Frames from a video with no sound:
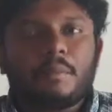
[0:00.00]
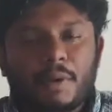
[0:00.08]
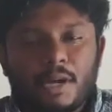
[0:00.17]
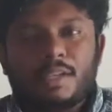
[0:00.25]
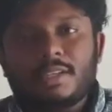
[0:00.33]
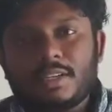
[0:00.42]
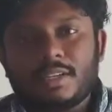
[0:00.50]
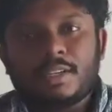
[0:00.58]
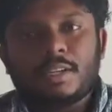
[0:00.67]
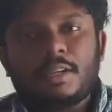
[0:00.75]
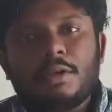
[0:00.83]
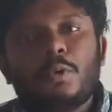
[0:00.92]
But
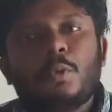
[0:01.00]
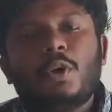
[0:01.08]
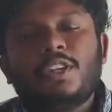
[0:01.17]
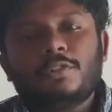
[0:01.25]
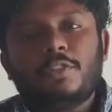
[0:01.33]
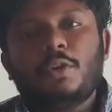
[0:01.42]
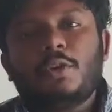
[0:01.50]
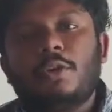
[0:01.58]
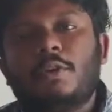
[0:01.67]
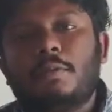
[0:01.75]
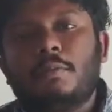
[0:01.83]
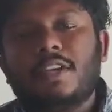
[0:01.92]
what if the
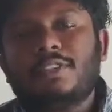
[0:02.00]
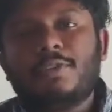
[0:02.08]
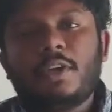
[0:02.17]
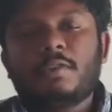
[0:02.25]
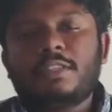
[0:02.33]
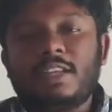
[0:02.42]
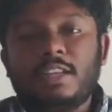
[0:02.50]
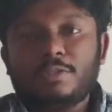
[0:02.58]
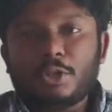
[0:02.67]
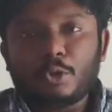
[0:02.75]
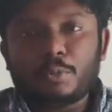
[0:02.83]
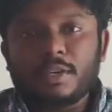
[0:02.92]
bus fare was
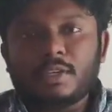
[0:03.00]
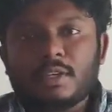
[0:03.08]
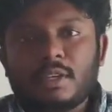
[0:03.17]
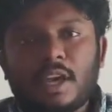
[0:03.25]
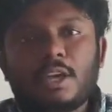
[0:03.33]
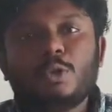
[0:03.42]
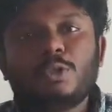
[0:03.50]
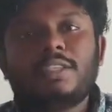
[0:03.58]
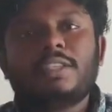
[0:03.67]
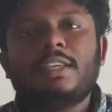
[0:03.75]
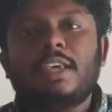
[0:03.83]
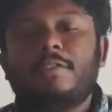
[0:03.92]
11 rupees and you
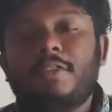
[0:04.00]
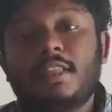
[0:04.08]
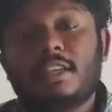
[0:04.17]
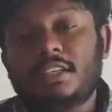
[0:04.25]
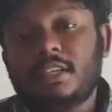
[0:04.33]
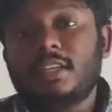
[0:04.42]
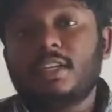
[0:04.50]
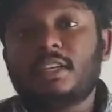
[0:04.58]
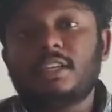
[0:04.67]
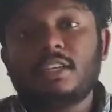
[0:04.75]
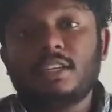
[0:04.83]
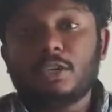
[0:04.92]
just gave the
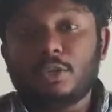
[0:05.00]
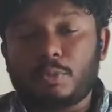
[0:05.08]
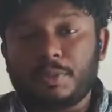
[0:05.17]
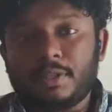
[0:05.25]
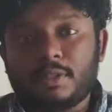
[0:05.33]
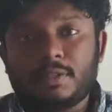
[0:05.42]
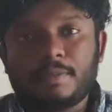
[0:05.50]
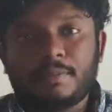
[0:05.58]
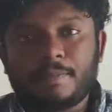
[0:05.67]
conductor 10 rupees?